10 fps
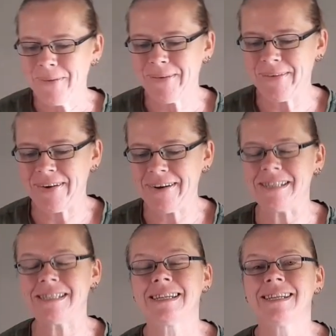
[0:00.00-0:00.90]
All
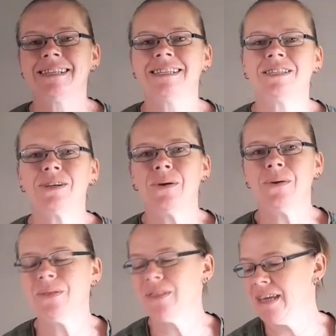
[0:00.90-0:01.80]
right,
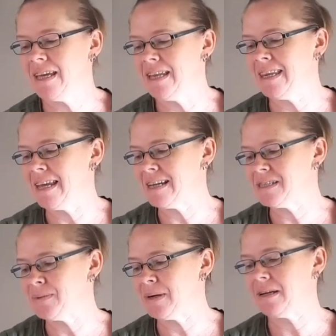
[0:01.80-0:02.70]
so the
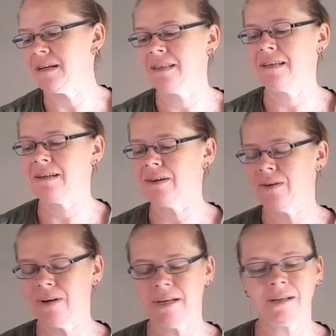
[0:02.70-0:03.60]
next one that
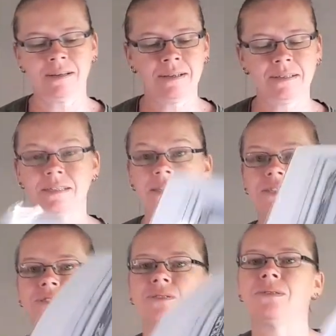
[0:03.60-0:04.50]
I
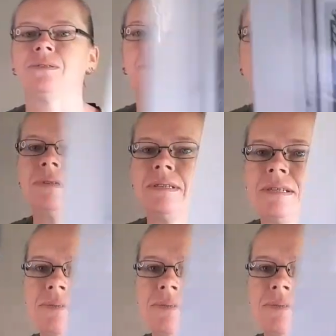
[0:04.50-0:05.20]
stitched on was this